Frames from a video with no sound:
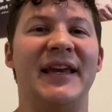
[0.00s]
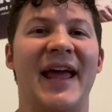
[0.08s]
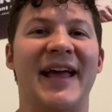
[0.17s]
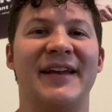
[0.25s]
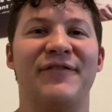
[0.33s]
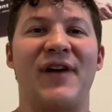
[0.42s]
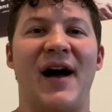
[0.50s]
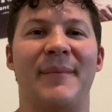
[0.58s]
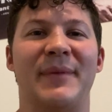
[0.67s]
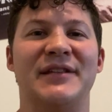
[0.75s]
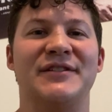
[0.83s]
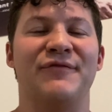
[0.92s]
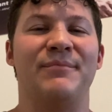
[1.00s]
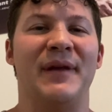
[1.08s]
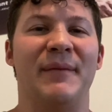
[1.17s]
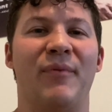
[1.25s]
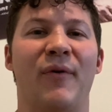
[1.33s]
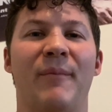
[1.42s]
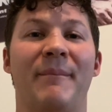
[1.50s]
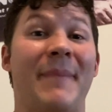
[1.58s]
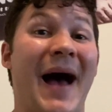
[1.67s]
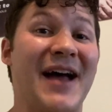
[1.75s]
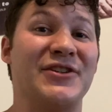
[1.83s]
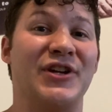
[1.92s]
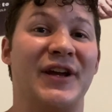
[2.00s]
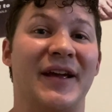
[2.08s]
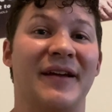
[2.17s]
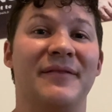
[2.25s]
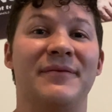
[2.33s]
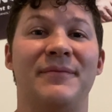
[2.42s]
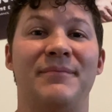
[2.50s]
negative comments of people bashing